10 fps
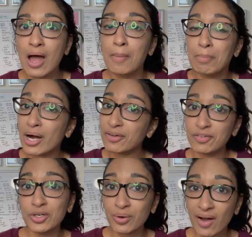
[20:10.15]
But if you
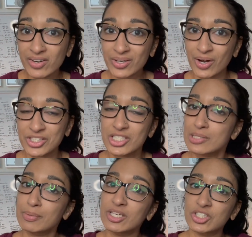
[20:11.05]
do have any questions,
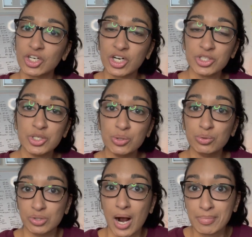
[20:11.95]
be sure to
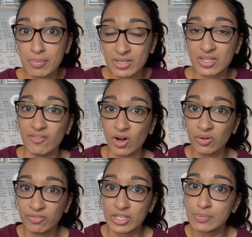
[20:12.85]
drop them in the Vault
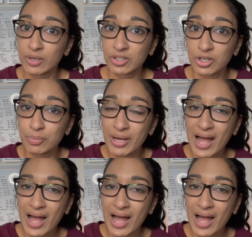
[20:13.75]
Facebook group.